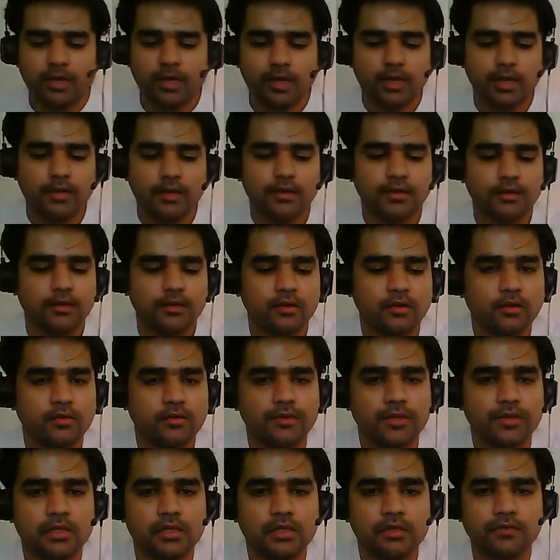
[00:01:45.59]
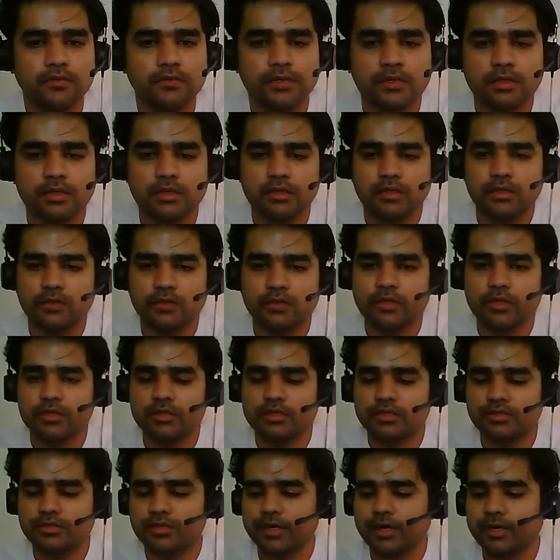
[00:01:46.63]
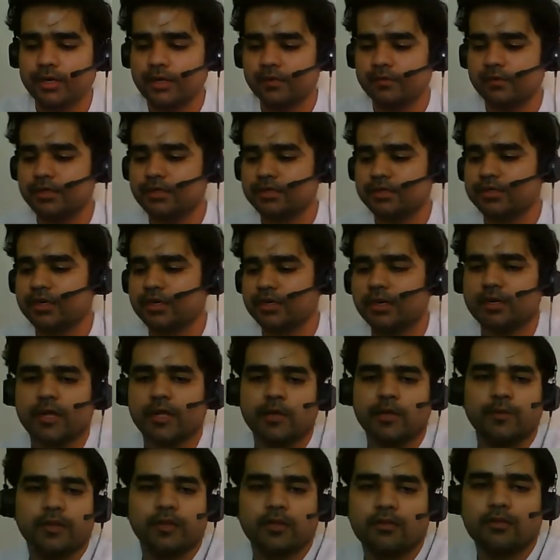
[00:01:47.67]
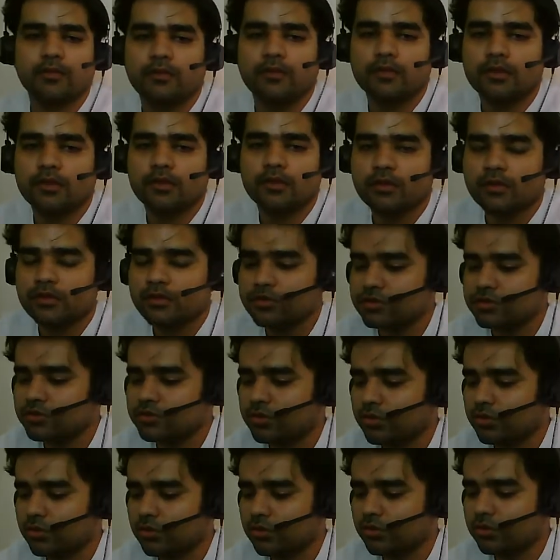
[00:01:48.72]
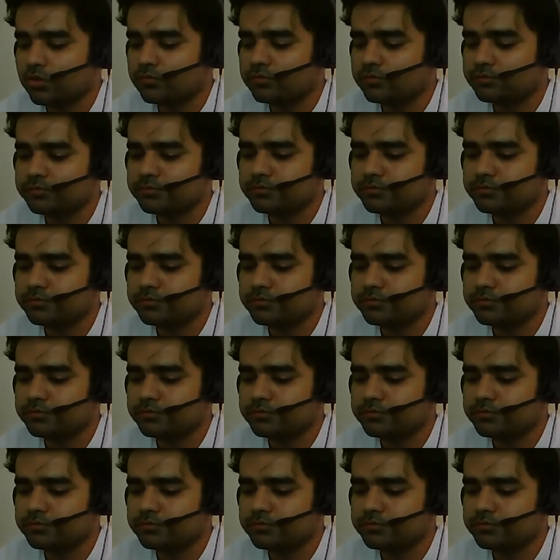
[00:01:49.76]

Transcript: and we'll straight away start typing. So